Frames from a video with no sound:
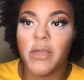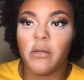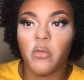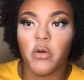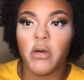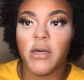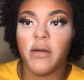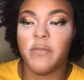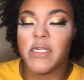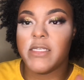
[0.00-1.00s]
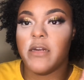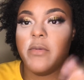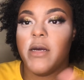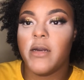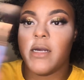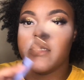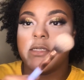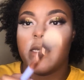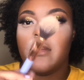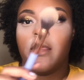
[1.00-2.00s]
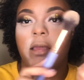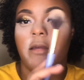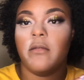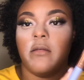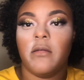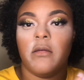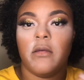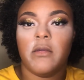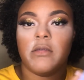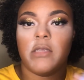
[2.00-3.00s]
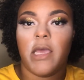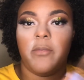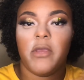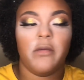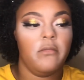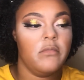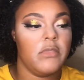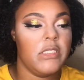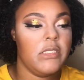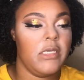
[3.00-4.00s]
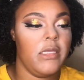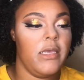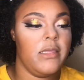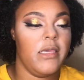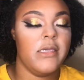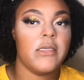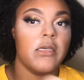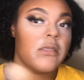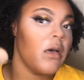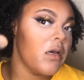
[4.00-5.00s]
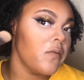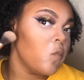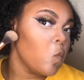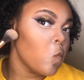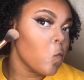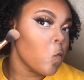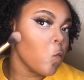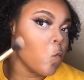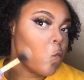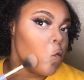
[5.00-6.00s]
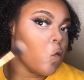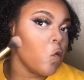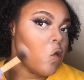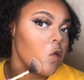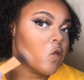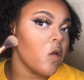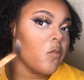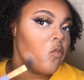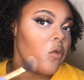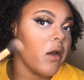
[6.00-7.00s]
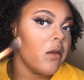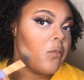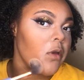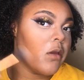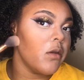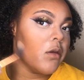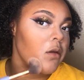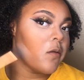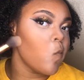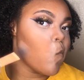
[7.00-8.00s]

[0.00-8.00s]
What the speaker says: any more of my setting powder, I just kind of like tap it just to get like the excess off. And then I swipe right up under,